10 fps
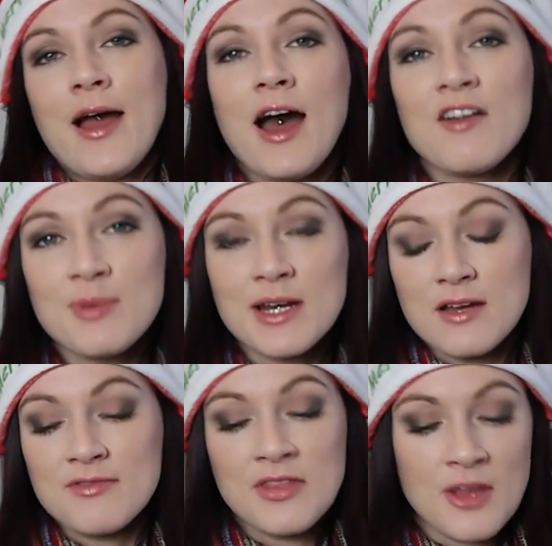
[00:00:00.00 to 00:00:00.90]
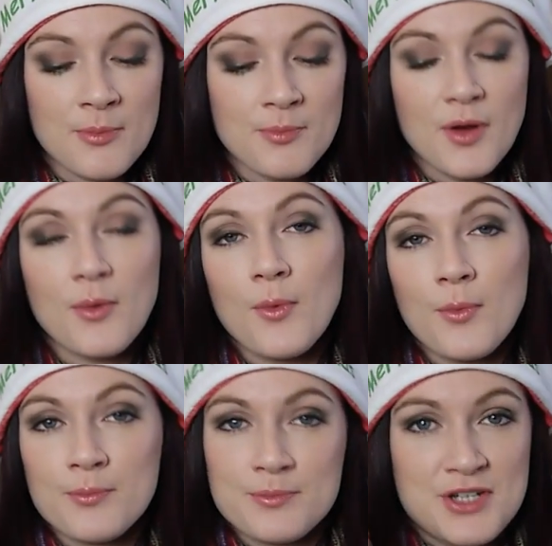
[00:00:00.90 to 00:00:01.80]
Have been loving them.
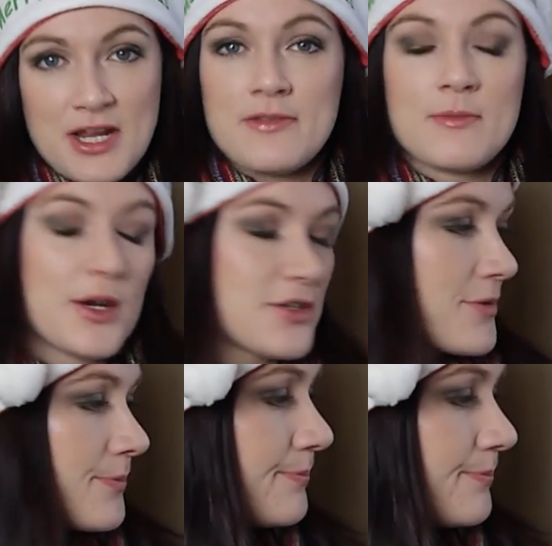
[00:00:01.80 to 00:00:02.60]
Check them out.